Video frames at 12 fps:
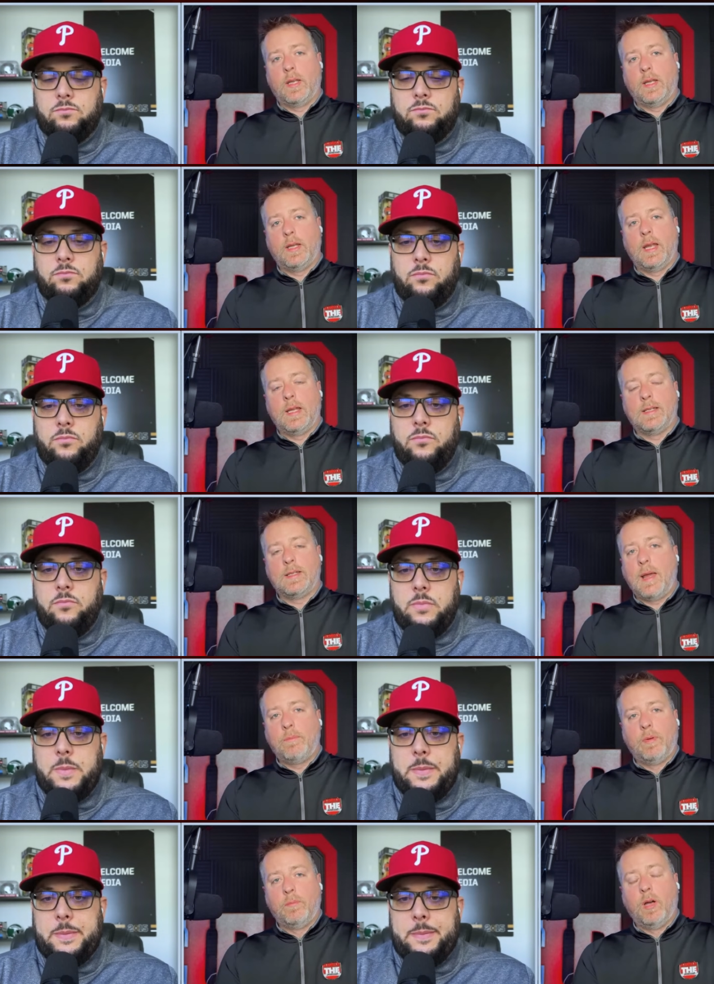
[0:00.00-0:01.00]
Speaker 1: a, a
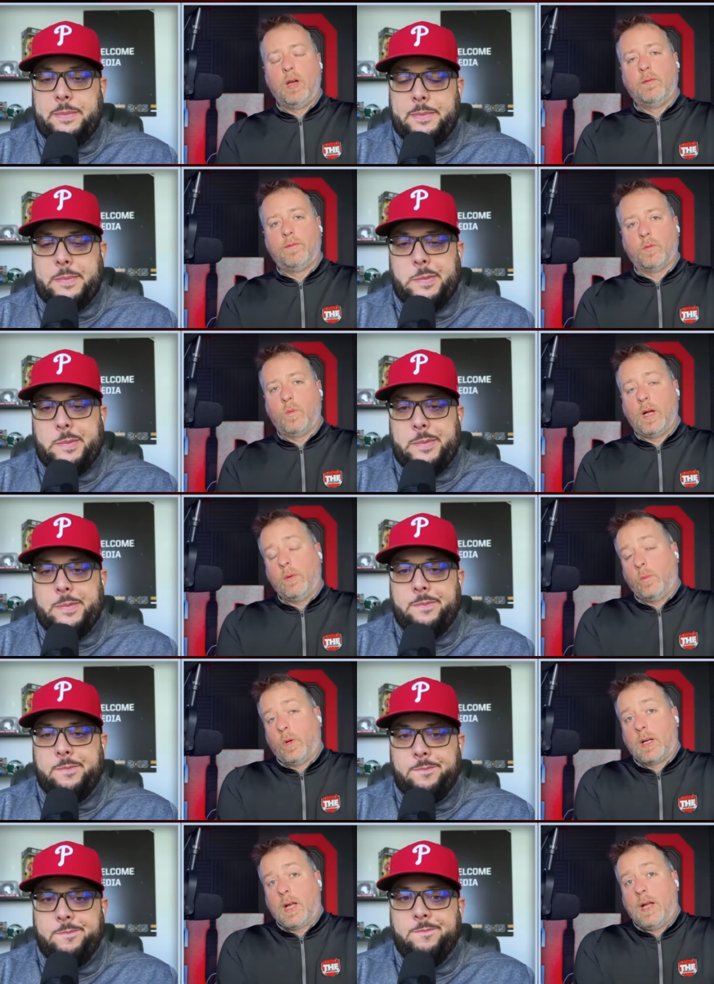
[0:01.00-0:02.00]
step above for what
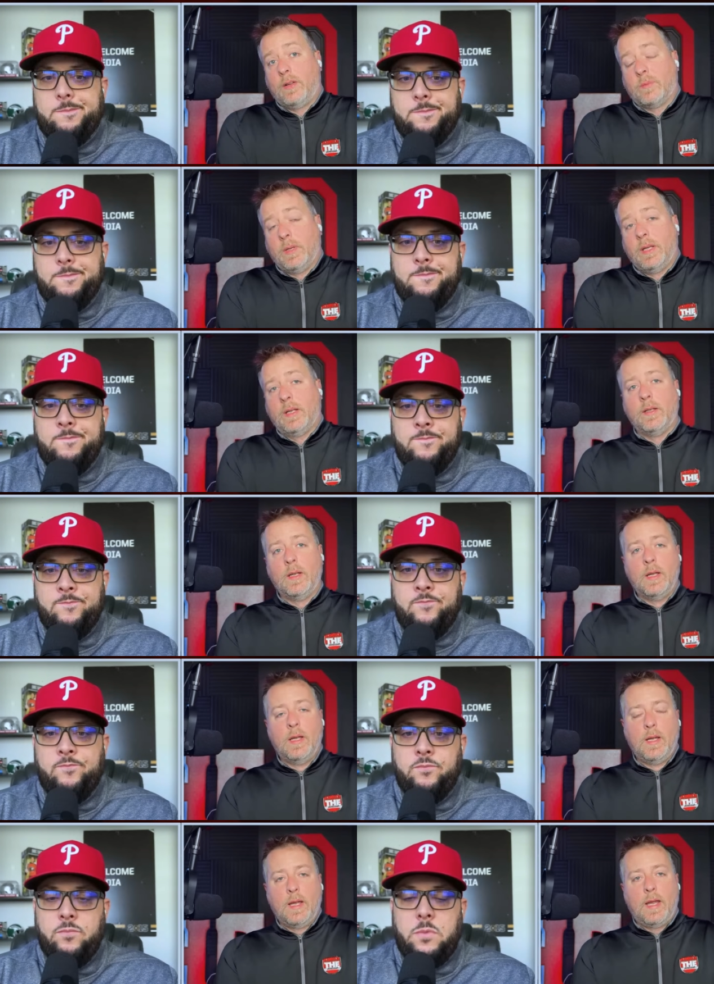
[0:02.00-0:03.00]
where Kyle's been.
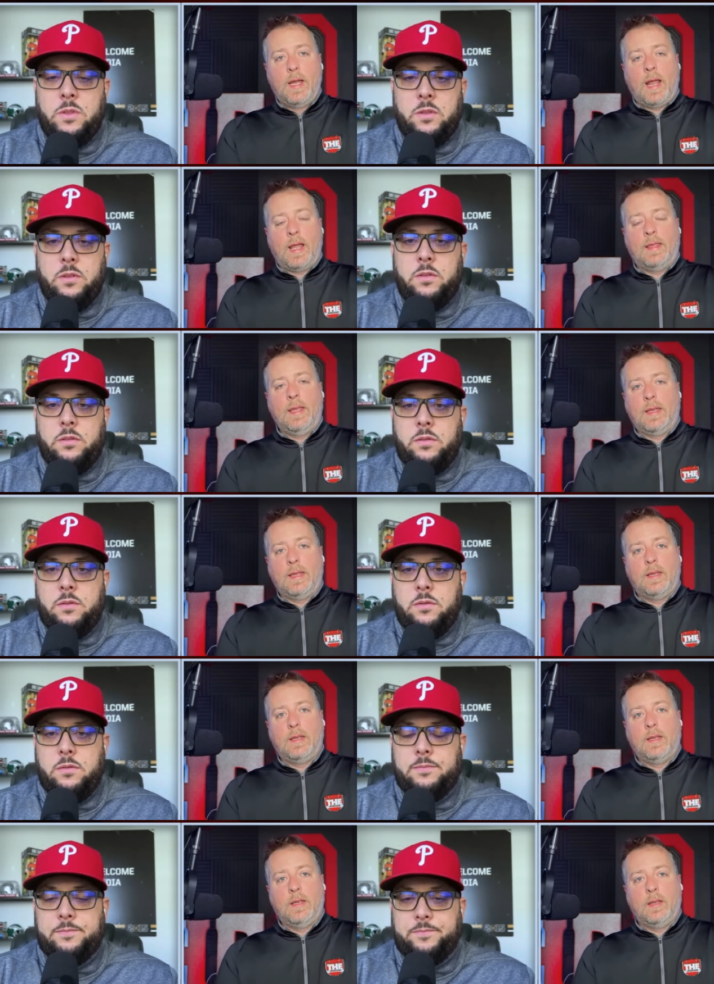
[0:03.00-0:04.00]
And I
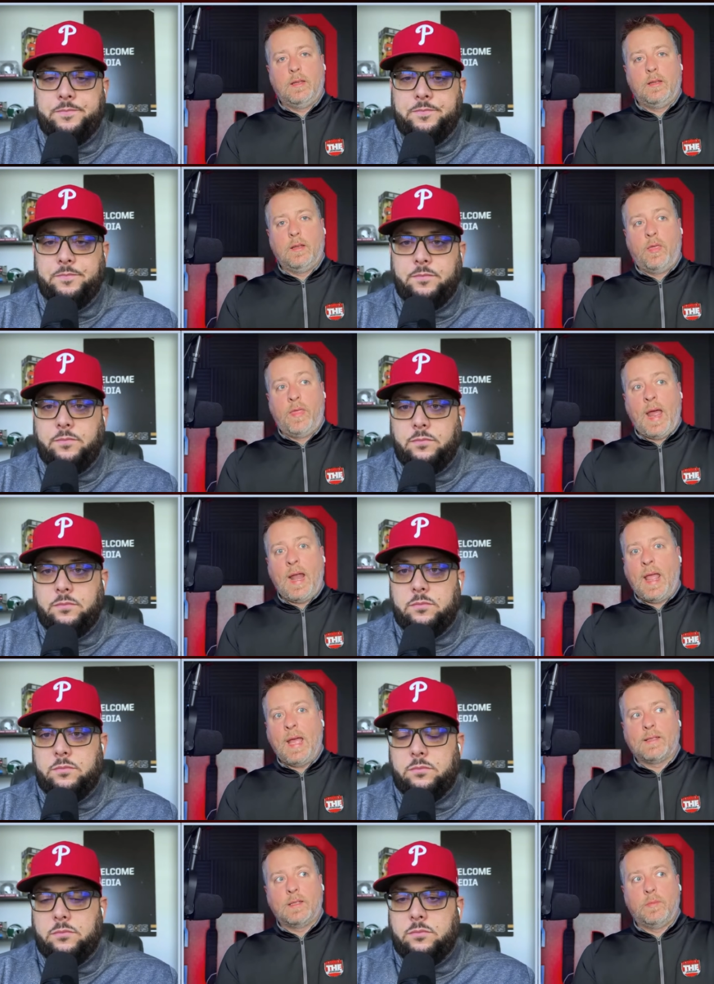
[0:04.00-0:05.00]
think that
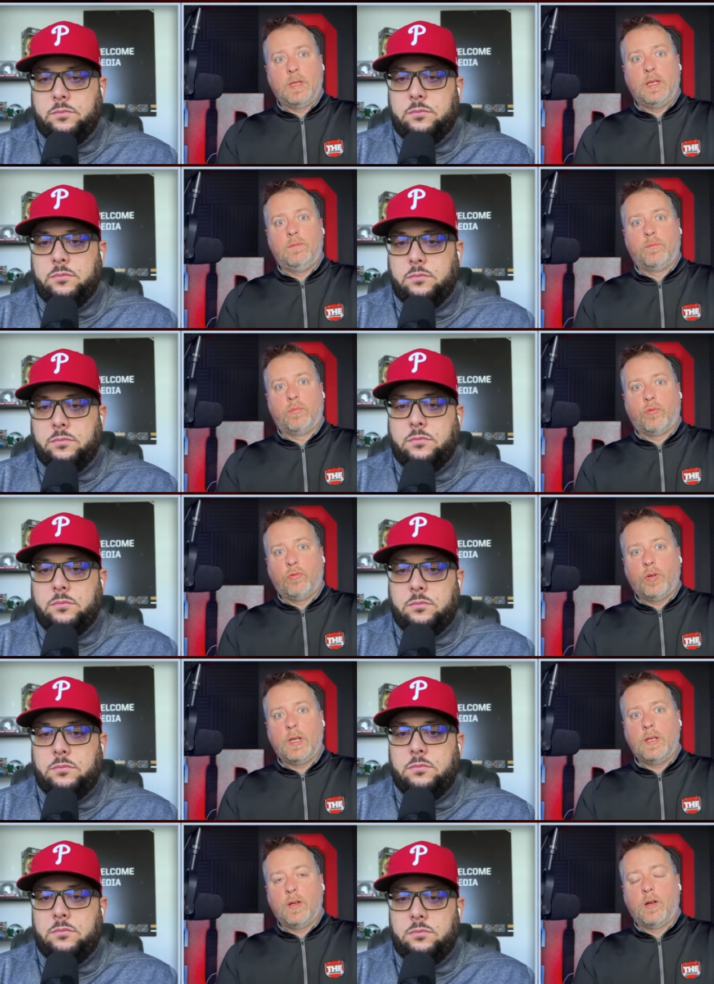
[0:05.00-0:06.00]
has to be
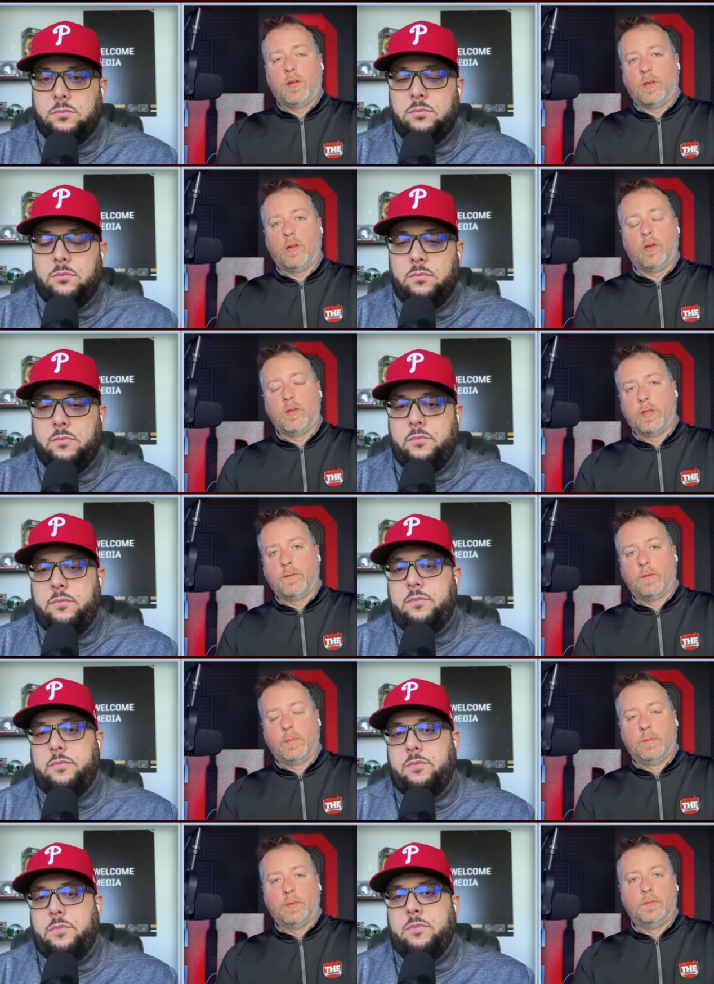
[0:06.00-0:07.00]
pretty
Speaker 2: darn encouraging
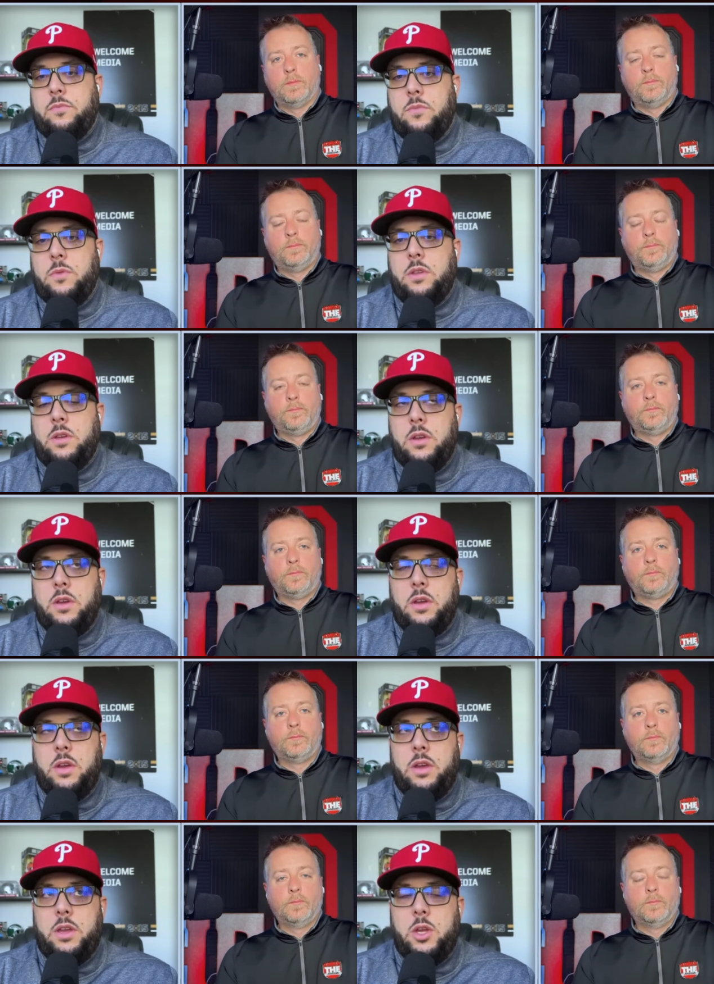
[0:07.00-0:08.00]
for people.
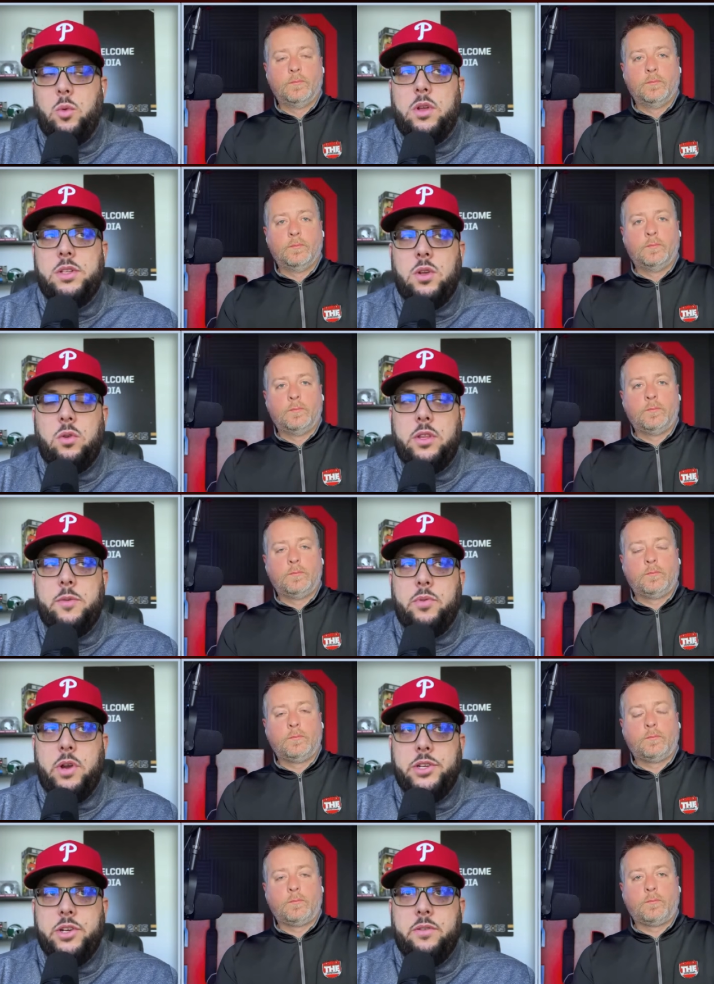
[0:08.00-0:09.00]
He was only
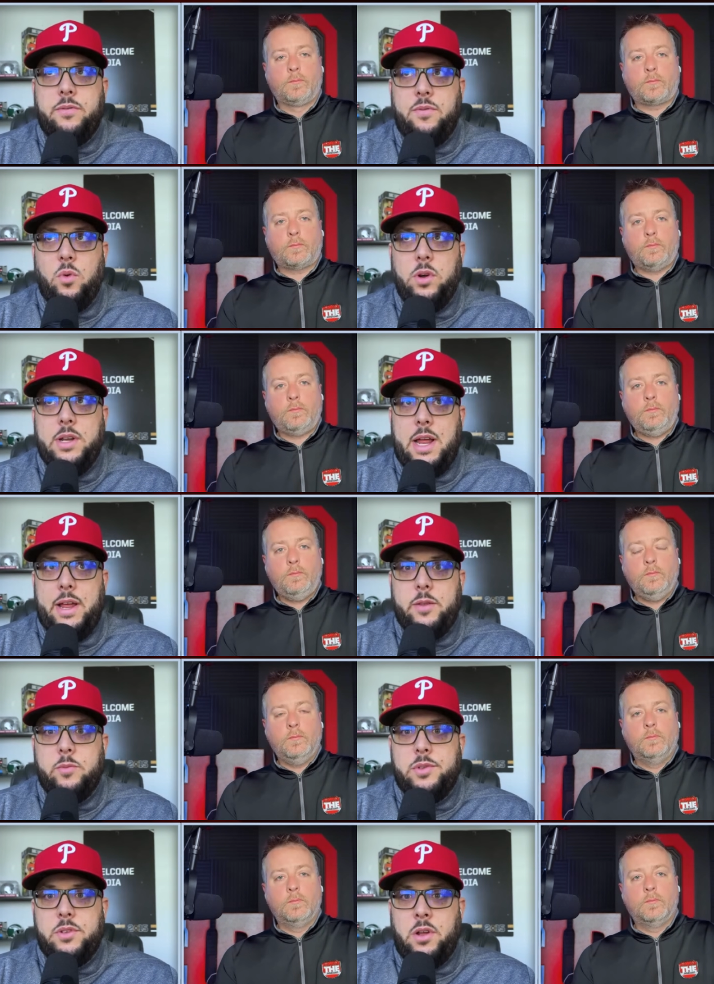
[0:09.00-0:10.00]
pressured four
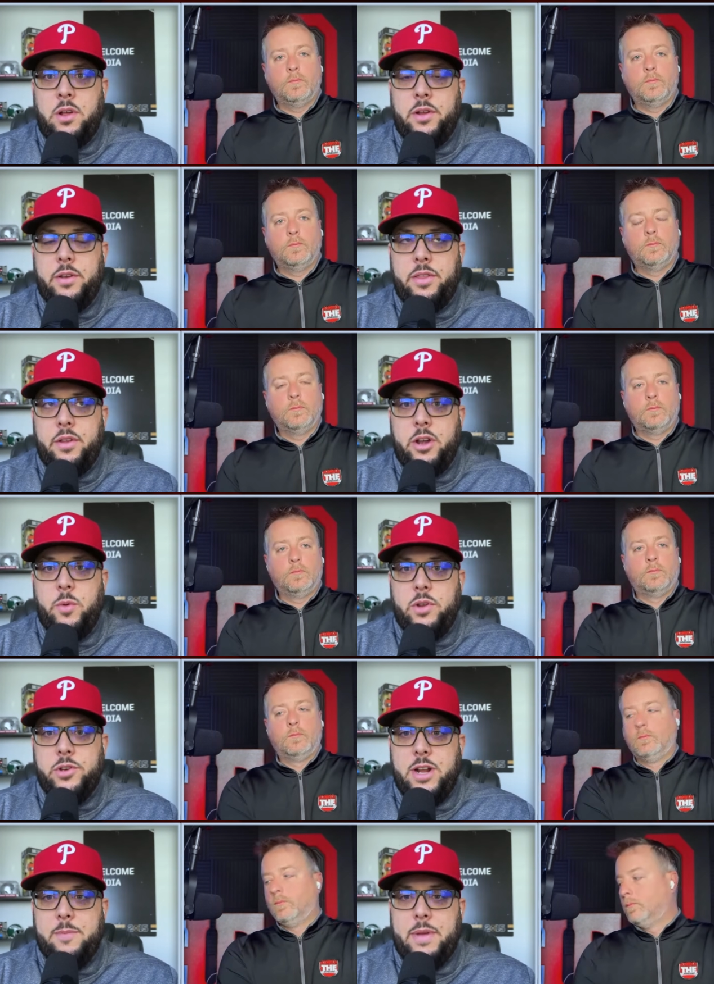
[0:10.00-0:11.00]
times on 31
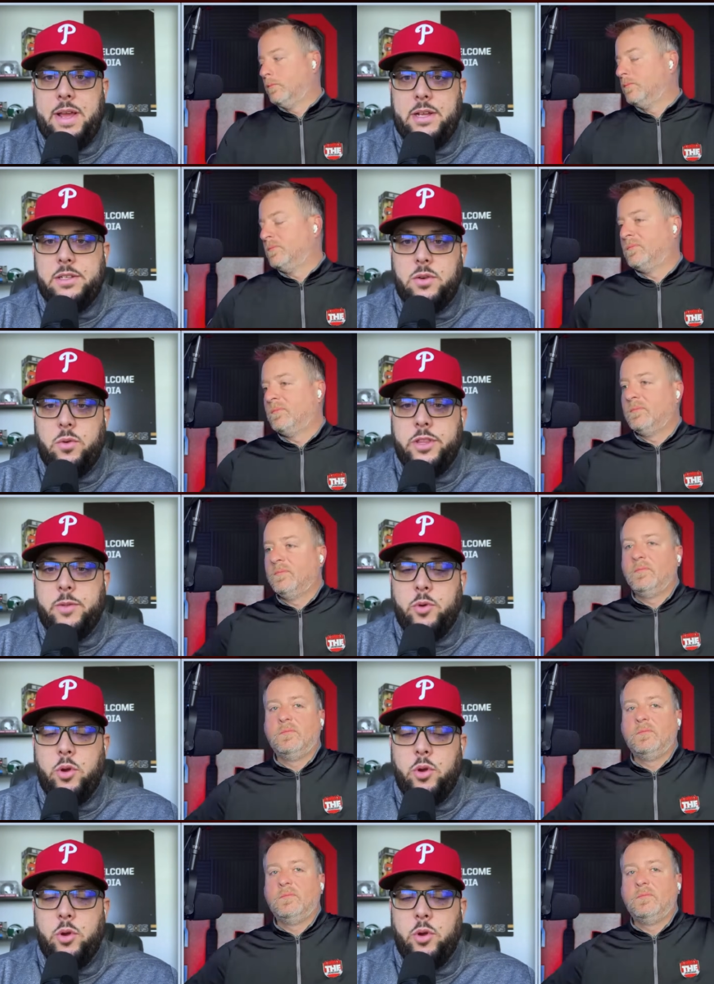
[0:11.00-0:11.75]
dropbacks, according to Pro